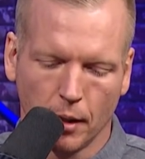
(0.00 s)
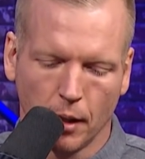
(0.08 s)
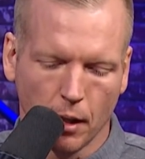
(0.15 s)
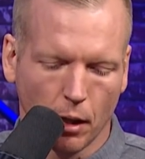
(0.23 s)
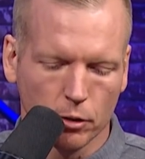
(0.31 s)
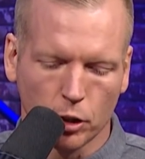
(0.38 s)

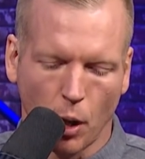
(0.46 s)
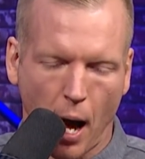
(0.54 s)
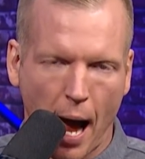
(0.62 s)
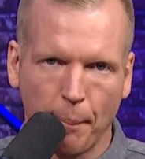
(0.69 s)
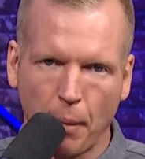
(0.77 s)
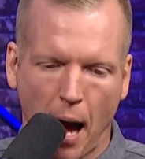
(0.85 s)
You know, so
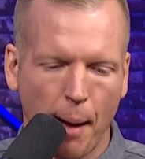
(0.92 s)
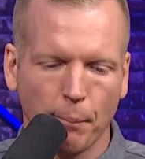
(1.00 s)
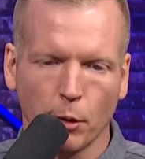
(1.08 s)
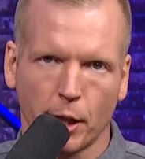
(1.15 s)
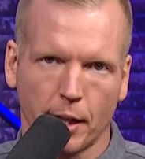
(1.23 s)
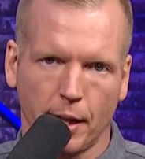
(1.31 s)
I'm
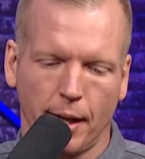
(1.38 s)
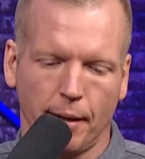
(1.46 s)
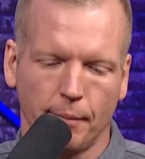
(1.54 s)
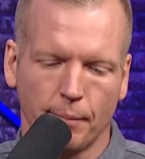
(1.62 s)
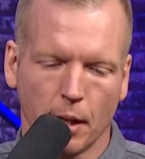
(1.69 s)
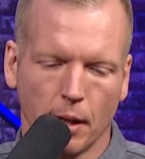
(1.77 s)
I'm looking
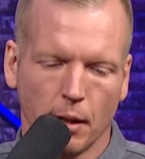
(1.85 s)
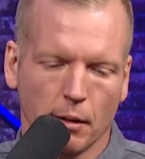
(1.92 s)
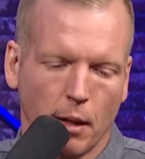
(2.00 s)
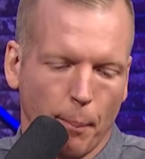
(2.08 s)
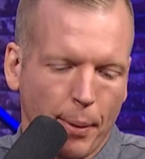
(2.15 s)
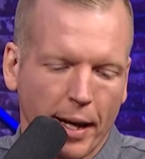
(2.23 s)
at
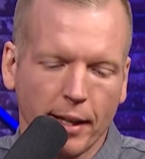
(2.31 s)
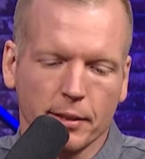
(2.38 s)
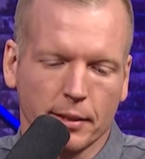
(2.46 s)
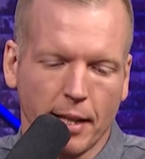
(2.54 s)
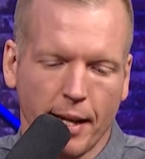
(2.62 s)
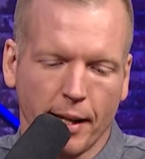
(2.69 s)
the
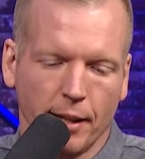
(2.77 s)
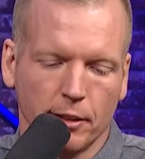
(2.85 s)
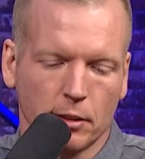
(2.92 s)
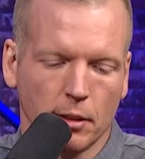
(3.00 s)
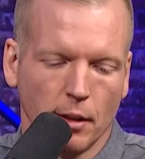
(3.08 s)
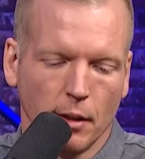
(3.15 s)
biggest thing
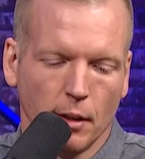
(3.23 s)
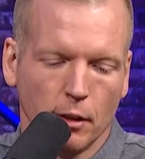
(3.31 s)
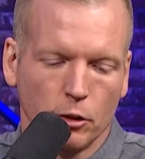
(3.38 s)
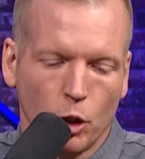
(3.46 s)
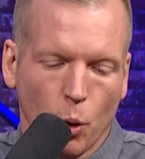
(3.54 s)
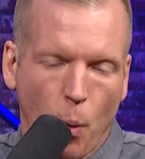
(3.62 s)
is,
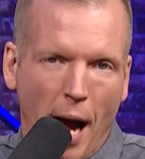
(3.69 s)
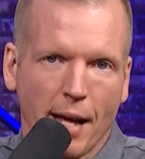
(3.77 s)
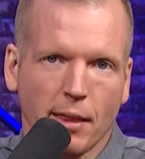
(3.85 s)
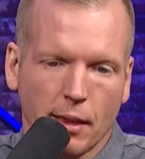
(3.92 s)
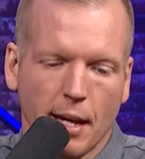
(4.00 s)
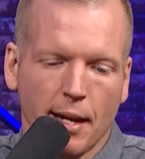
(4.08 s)
do I
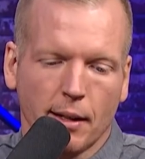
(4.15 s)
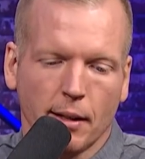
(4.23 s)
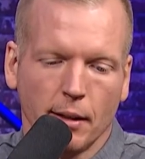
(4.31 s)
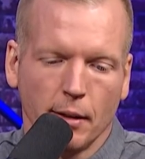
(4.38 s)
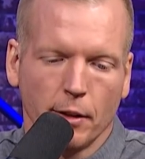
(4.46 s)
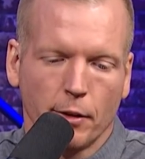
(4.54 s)

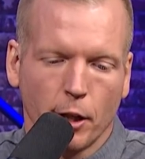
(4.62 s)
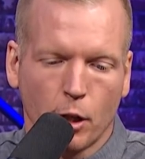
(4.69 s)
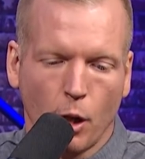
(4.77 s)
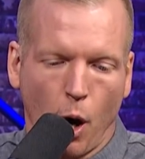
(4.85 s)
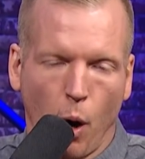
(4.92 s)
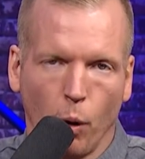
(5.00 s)
think the
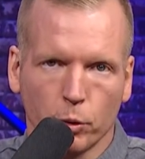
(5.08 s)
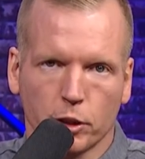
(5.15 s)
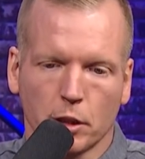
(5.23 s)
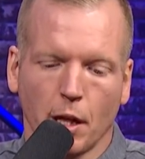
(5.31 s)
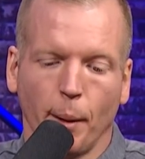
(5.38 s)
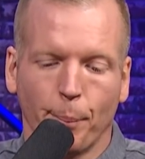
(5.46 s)

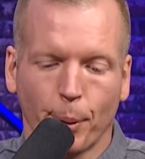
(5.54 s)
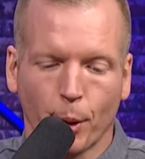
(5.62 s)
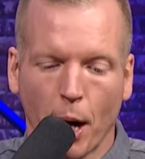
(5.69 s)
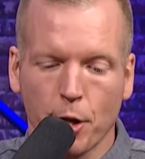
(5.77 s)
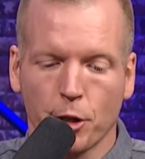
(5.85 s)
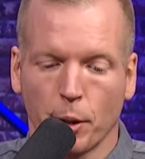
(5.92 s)
Colts can
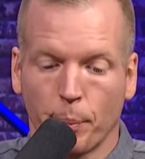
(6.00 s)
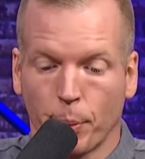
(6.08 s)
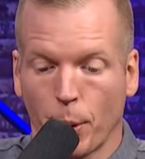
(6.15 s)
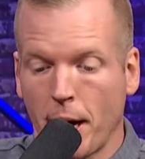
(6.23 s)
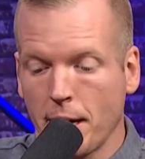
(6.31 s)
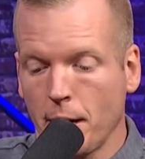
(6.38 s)
pressure
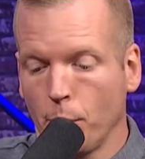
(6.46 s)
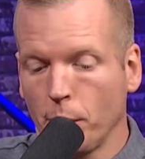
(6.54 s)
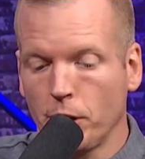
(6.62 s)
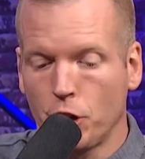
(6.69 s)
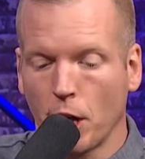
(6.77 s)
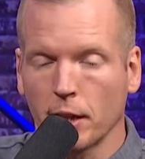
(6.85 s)
Brady
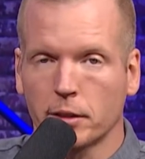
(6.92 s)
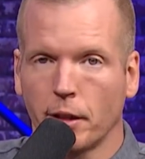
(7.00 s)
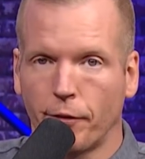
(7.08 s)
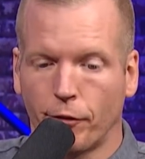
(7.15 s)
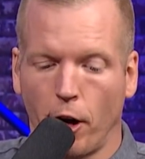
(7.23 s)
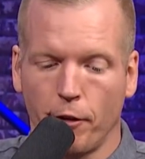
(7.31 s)
with just
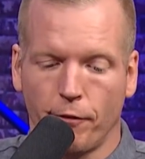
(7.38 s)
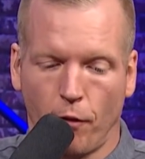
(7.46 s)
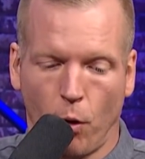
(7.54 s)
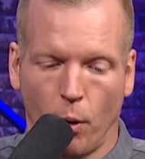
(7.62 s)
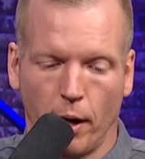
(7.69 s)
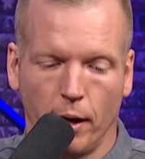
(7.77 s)
the front
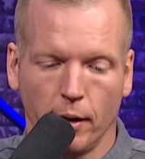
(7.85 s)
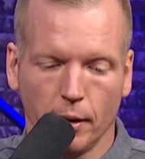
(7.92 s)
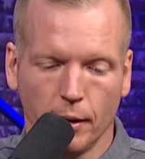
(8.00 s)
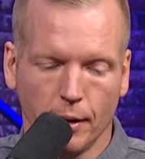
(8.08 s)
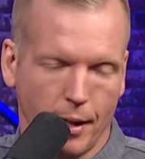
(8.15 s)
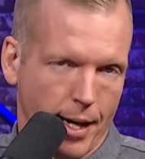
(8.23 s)
four?
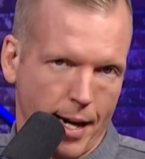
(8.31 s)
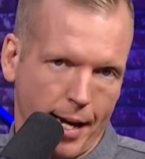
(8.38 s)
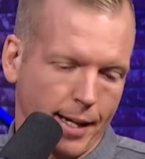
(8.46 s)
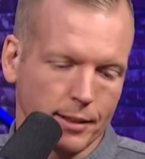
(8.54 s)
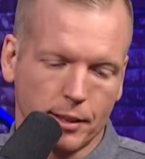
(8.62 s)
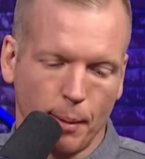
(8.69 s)
And I
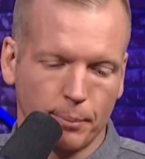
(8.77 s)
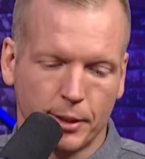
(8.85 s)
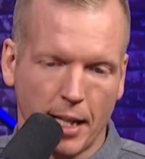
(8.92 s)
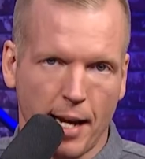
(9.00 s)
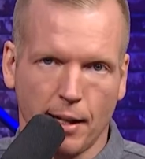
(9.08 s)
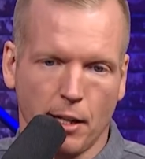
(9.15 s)
guess I'm
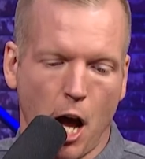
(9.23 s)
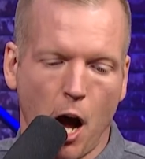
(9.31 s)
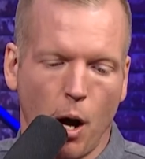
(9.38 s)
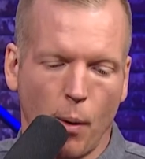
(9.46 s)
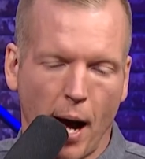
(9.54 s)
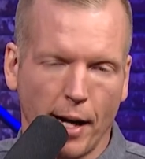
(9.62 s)
saying
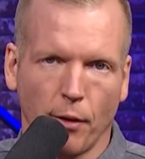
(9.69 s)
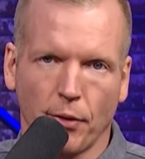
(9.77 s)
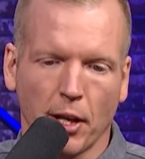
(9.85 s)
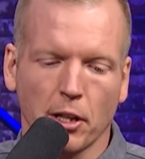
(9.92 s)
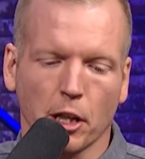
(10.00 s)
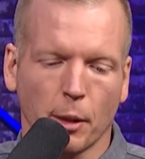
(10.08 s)
no. I don't
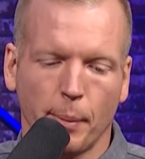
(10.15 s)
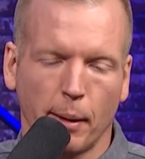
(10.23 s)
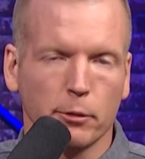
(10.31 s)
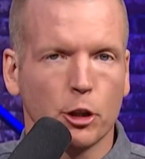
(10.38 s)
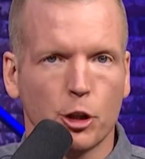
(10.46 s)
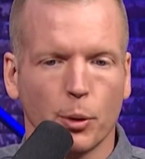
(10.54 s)
think they're going to be
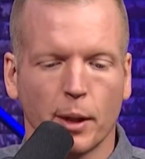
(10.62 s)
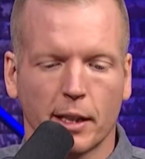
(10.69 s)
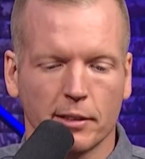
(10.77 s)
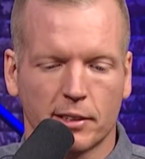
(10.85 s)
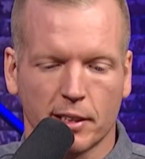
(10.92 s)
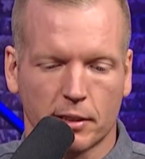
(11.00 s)
able to do it
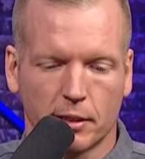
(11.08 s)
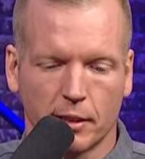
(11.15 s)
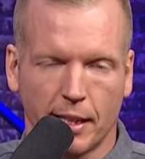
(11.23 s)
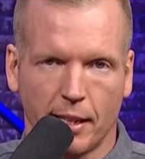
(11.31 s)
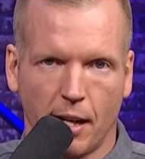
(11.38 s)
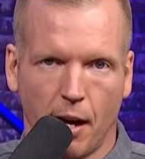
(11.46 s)

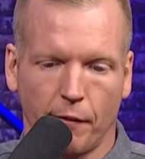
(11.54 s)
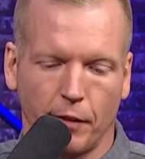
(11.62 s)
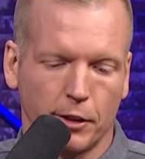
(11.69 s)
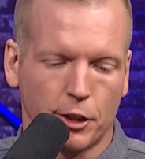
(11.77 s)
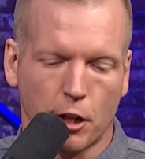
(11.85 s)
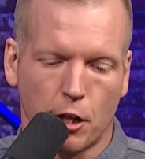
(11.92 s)
consistently enough.
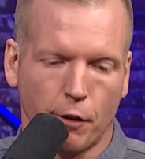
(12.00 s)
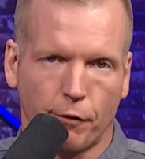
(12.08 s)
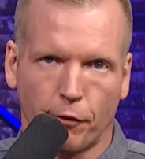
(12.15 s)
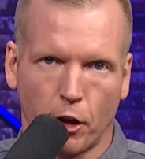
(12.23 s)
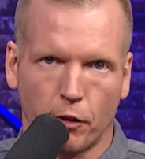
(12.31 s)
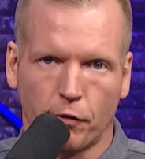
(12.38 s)
It's a good
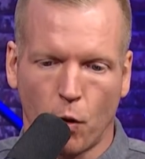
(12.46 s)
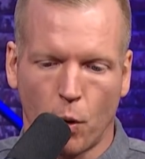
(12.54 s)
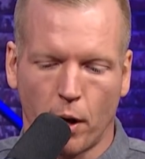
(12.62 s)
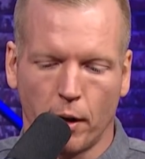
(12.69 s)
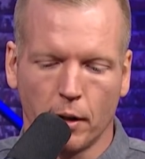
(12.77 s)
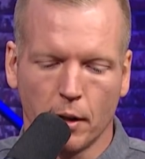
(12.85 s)
front
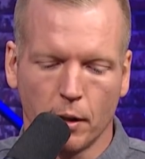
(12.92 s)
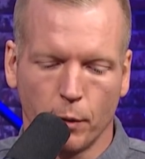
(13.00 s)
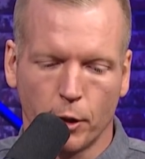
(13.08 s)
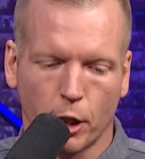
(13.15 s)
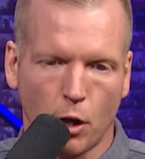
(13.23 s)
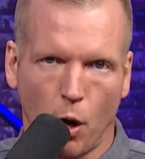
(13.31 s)
four
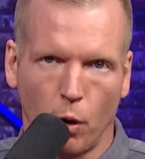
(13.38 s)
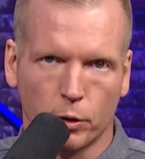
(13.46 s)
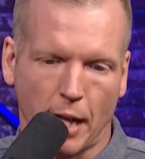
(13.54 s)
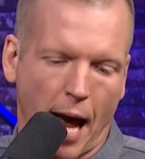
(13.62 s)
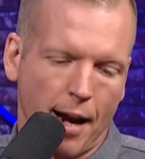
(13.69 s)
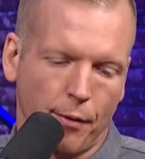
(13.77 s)
with the
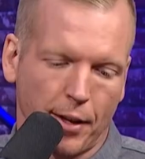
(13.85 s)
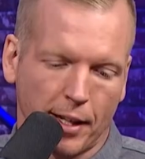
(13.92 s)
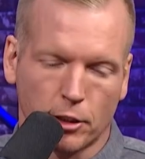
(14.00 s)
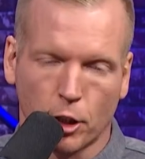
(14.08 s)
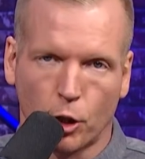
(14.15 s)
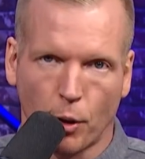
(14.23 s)
Colts. I don't think
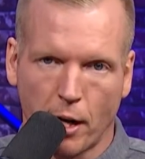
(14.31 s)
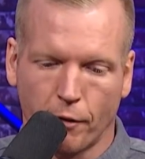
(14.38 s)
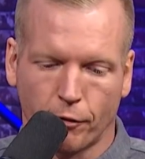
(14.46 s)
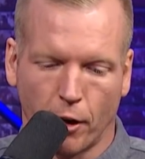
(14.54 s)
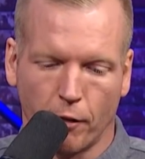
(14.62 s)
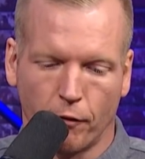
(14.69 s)
it's a great
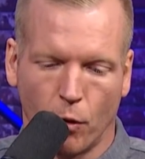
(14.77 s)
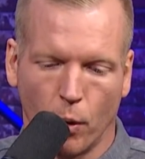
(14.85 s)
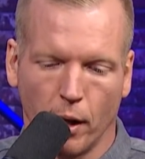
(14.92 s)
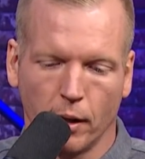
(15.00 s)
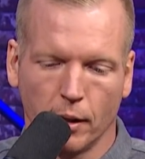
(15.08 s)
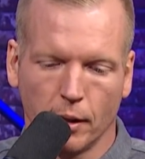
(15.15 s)
front four.